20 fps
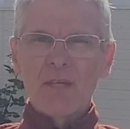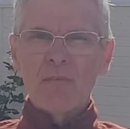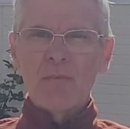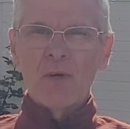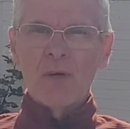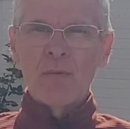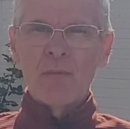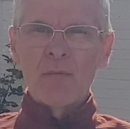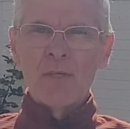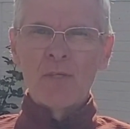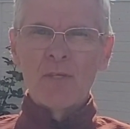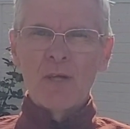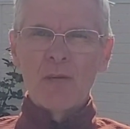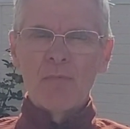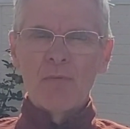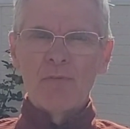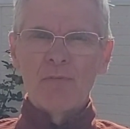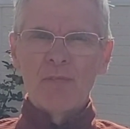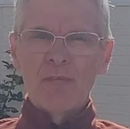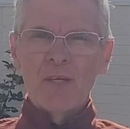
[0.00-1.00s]
my image
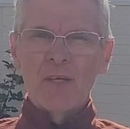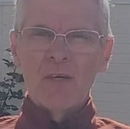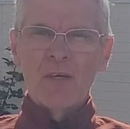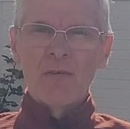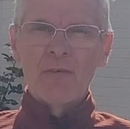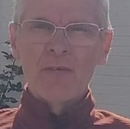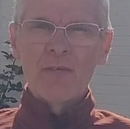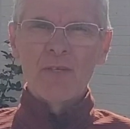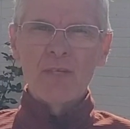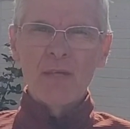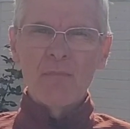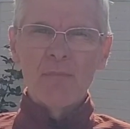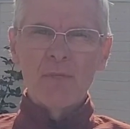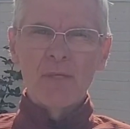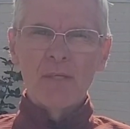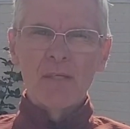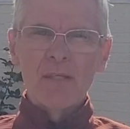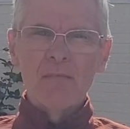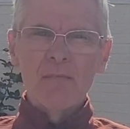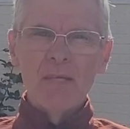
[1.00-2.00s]
up of the Iris
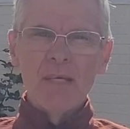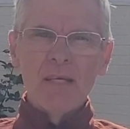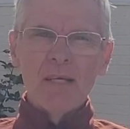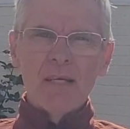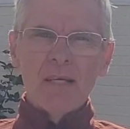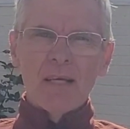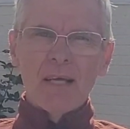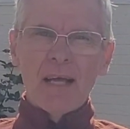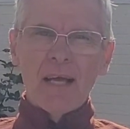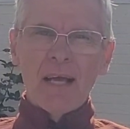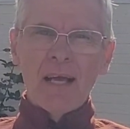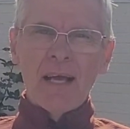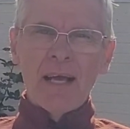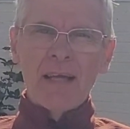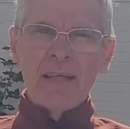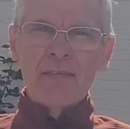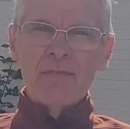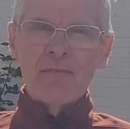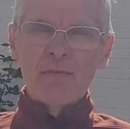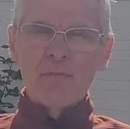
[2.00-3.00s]
Nebula,
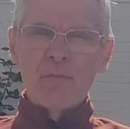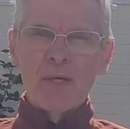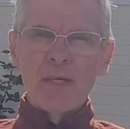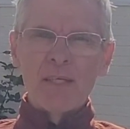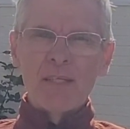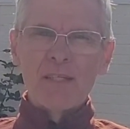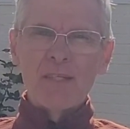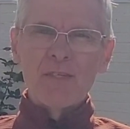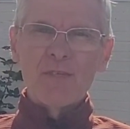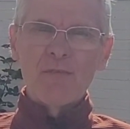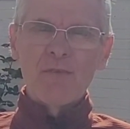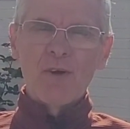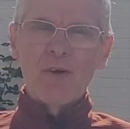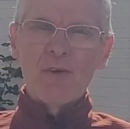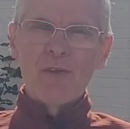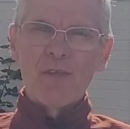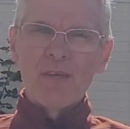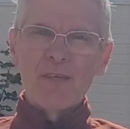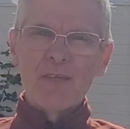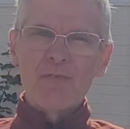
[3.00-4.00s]
and if you've made it this
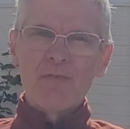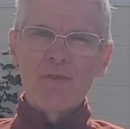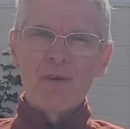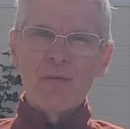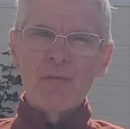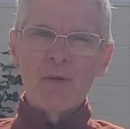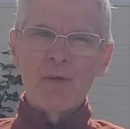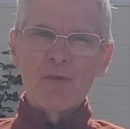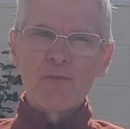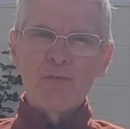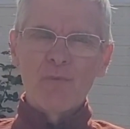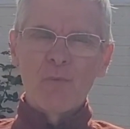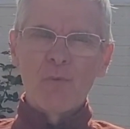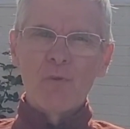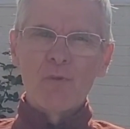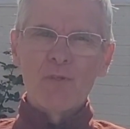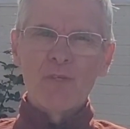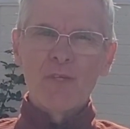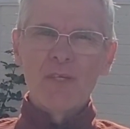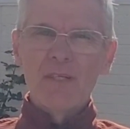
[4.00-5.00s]
far, thanks very much for
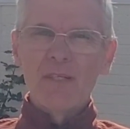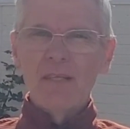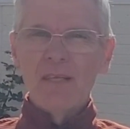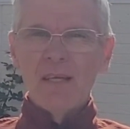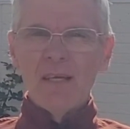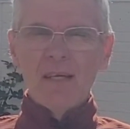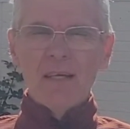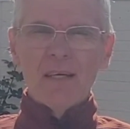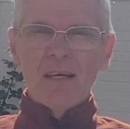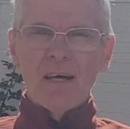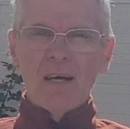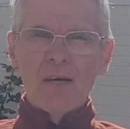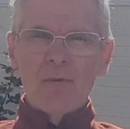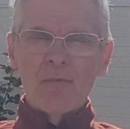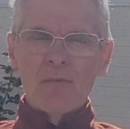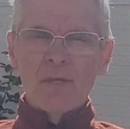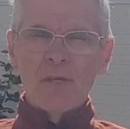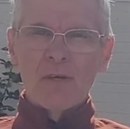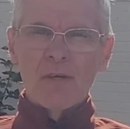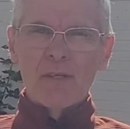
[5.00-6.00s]
watching. I
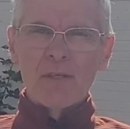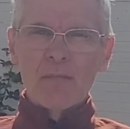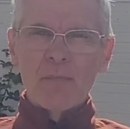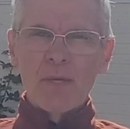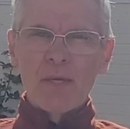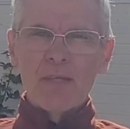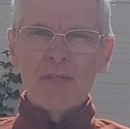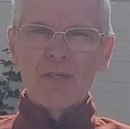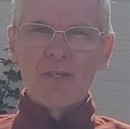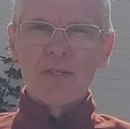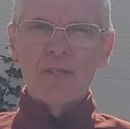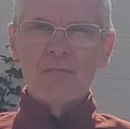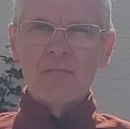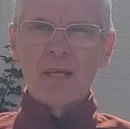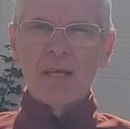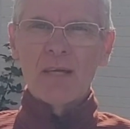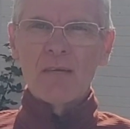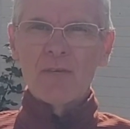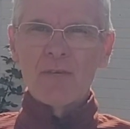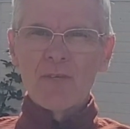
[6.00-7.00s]
hope you like the picture,
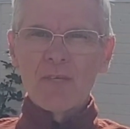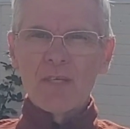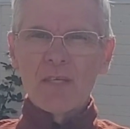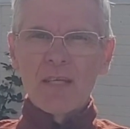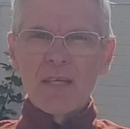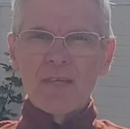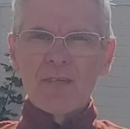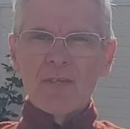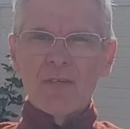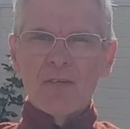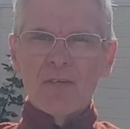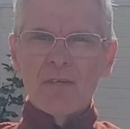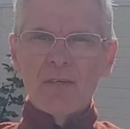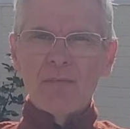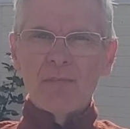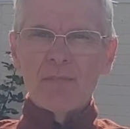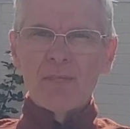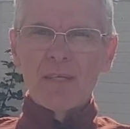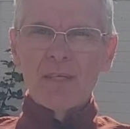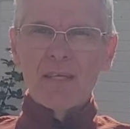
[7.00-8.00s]
and I'll see you next
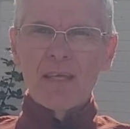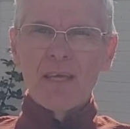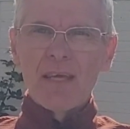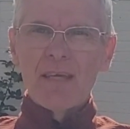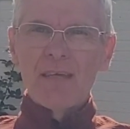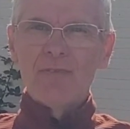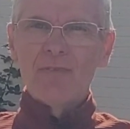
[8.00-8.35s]
time. Take care,